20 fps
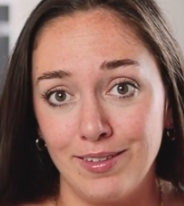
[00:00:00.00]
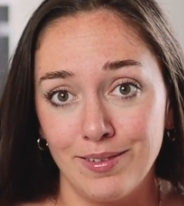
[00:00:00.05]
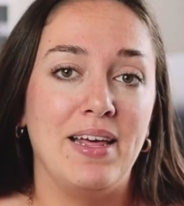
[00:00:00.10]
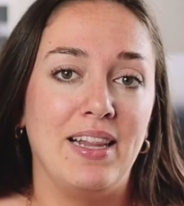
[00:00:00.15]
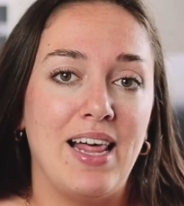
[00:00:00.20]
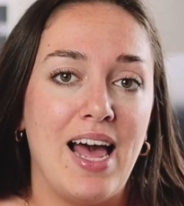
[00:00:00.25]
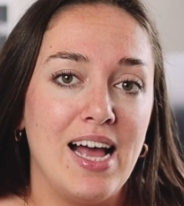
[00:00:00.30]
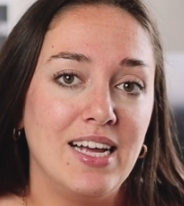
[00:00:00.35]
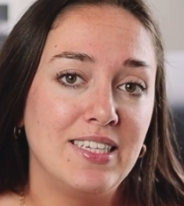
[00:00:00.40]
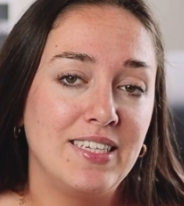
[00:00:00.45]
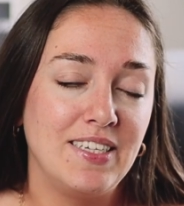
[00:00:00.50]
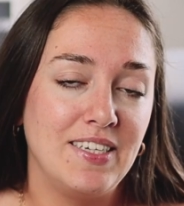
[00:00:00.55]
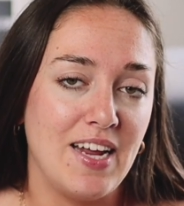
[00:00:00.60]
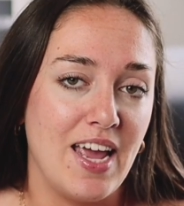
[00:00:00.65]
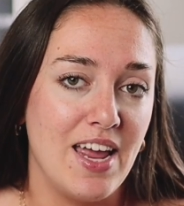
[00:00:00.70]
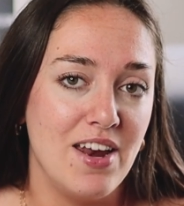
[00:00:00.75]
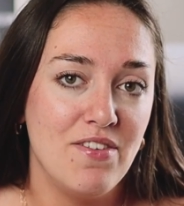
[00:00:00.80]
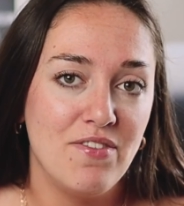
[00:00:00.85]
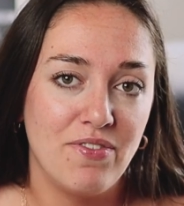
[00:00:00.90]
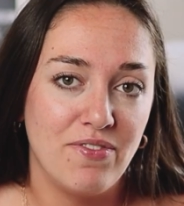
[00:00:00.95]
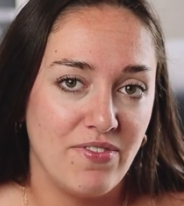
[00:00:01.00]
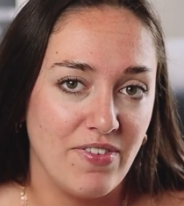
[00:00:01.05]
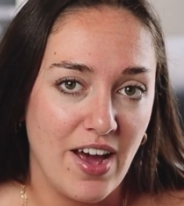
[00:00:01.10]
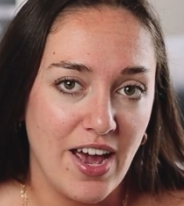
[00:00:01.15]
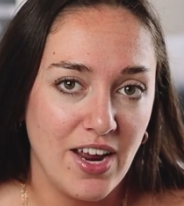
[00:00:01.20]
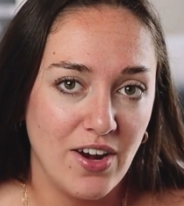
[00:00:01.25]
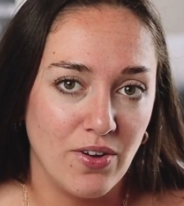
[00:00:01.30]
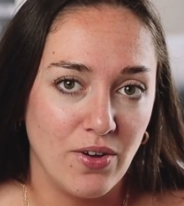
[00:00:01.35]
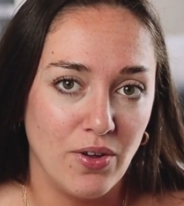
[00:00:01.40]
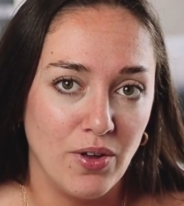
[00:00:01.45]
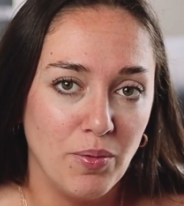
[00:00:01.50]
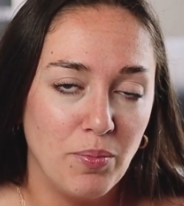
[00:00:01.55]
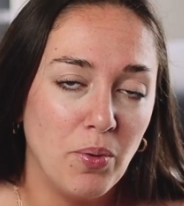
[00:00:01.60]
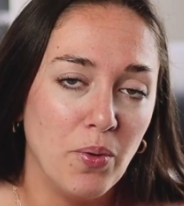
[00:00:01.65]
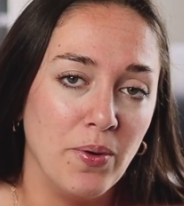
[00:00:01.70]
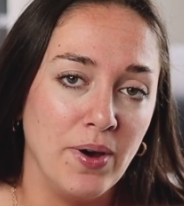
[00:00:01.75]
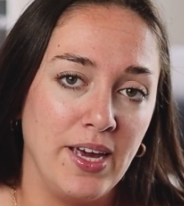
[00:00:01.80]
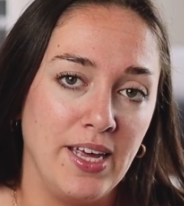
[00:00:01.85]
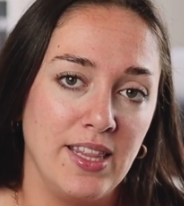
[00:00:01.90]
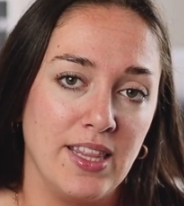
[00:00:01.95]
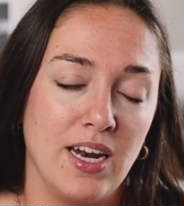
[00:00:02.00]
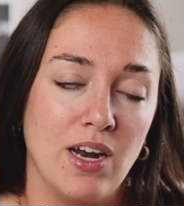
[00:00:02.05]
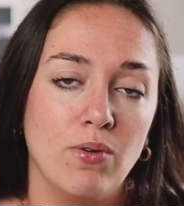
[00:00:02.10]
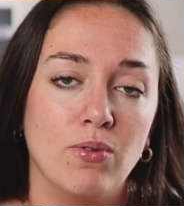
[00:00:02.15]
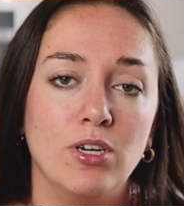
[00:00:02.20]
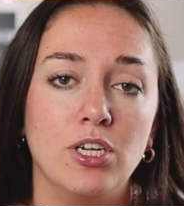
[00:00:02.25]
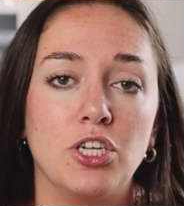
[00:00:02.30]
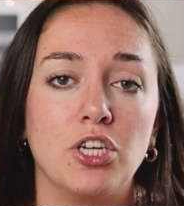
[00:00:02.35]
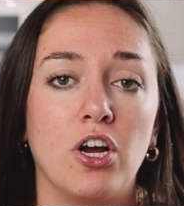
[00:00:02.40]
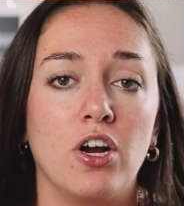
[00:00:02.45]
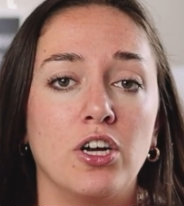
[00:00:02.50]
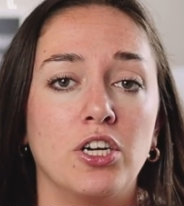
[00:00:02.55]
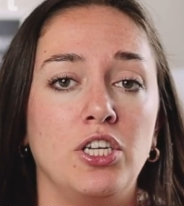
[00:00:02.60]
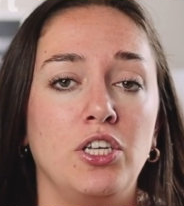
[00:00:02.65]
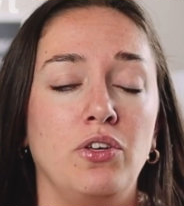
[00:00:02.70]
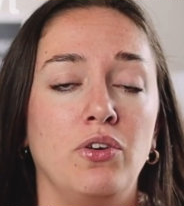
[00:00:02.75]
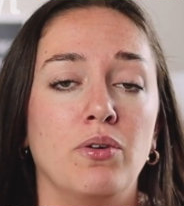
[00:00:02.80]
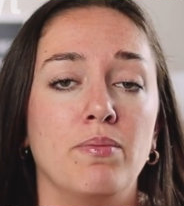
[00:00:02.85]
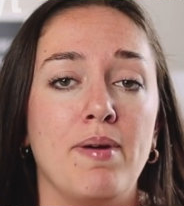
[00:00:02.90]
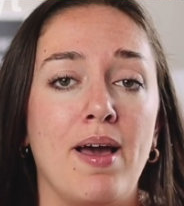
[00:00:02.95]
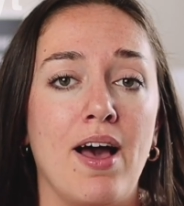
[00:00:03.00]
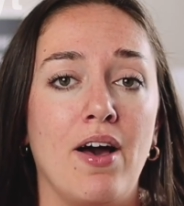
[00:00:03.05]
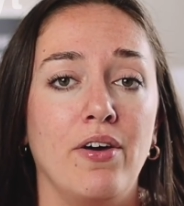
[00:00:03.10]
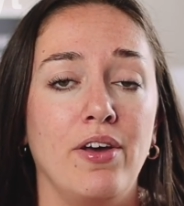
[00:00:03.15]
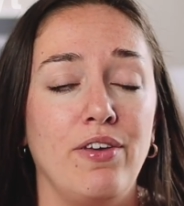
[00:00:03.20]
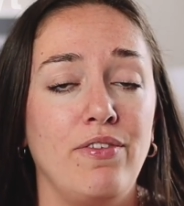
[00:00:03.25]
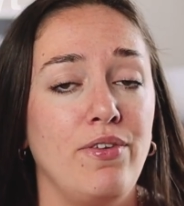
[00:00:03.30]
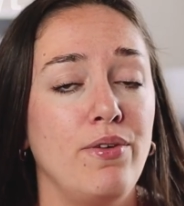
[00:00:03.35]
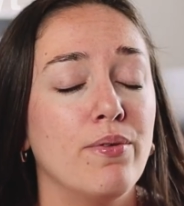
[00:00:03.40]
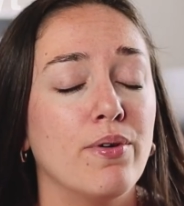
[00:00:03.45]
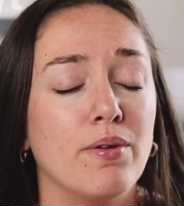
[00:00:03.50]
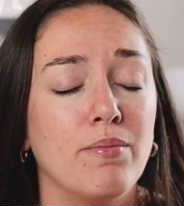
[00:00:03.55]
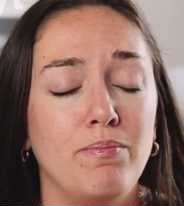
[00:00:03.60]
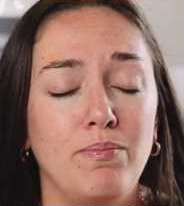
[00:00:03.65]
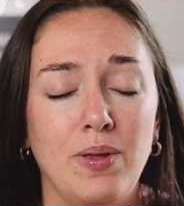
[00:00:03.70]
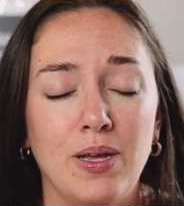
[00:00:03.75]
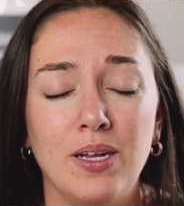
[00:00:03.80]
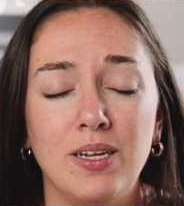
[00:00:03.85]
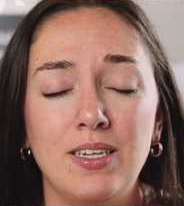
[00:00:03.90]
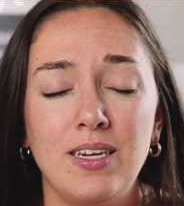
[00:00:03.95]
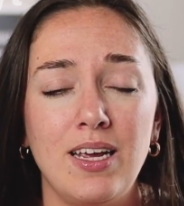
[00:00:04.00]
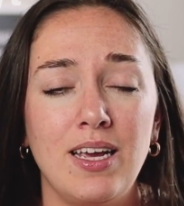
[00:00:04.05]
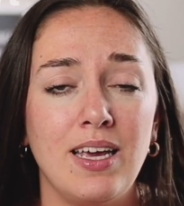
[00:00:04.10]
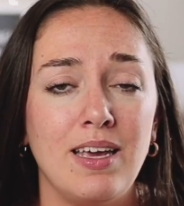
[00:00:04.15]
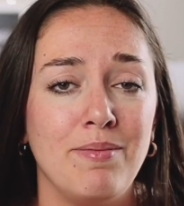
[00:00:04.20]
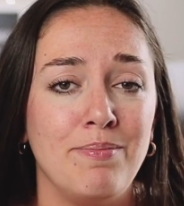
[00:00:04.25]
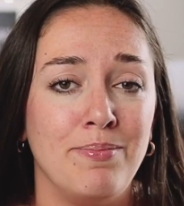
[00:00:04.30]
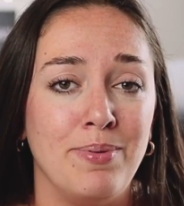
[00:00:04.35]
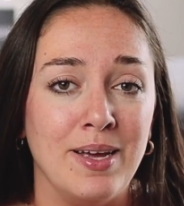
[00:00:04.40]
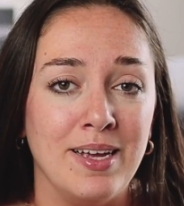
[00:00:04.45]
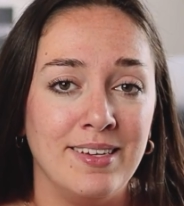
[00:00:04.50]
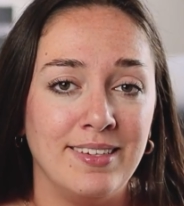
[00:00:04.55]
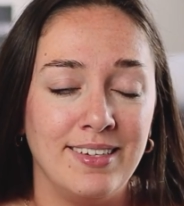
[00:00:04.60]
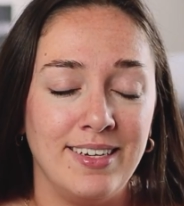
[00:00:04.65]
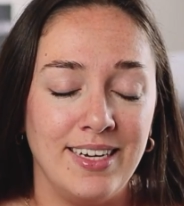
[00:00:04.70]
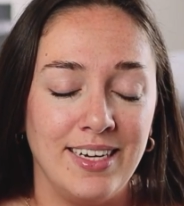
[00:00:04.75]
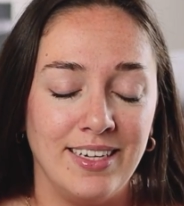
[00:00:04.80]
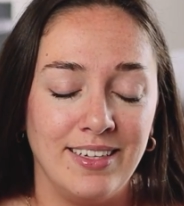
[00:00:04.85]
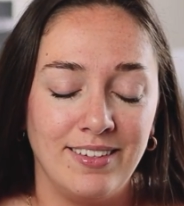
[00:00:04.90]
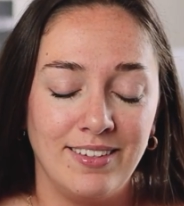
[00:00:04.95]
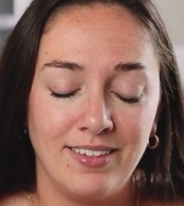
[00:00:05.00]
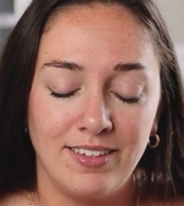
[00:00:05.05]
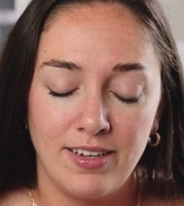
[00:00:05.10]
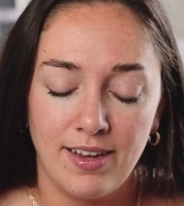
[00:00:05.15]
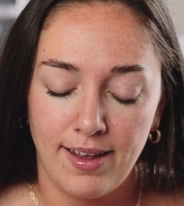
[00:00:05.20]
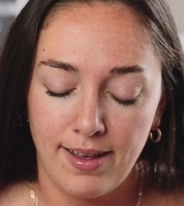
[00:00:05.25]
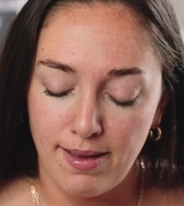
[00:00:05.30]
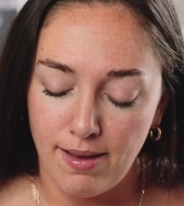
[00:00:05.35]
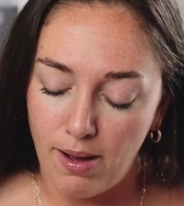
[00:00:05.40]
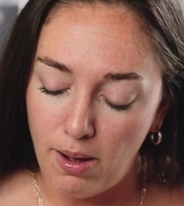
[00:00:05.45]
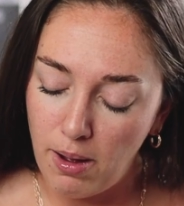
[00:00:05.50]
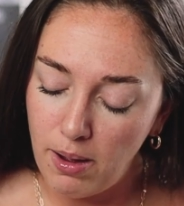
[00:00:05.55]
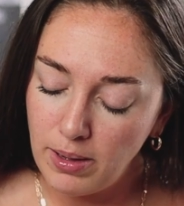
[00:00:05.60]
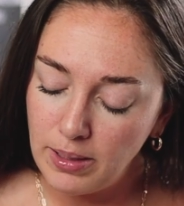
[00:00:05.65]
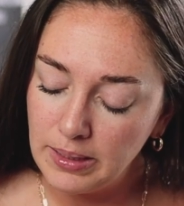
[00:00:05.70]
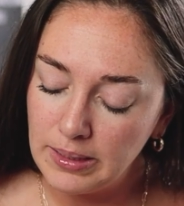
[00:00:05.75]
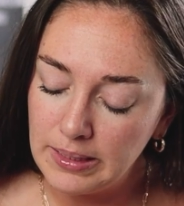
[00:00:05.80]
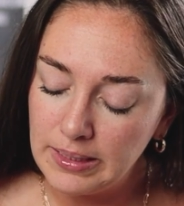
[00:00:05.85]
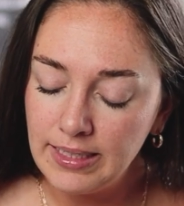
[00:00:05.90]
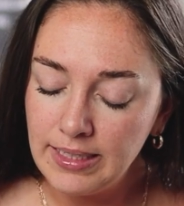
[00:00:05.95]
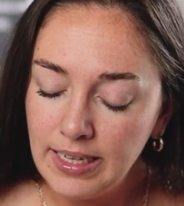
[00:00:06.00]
My last and final point that I want to talk to you about, if you are building a business, y'all,